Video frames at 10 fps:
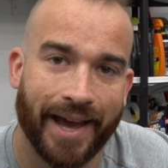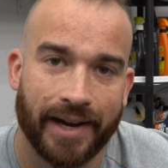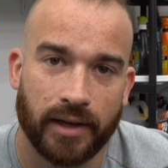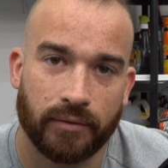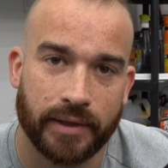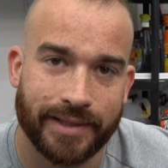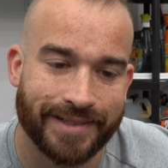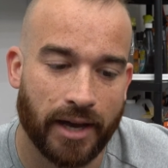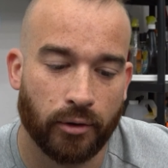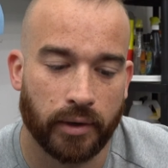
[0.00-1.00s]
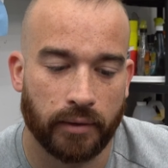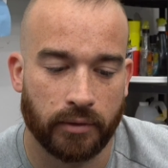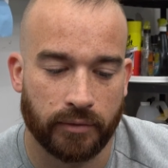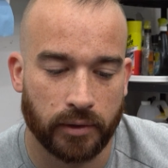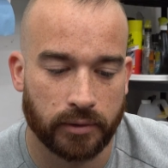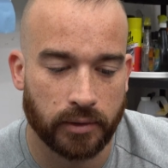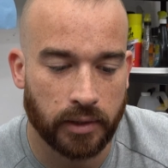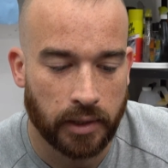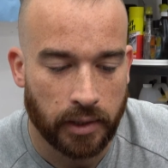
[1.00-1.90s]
any of the integrity of the filter.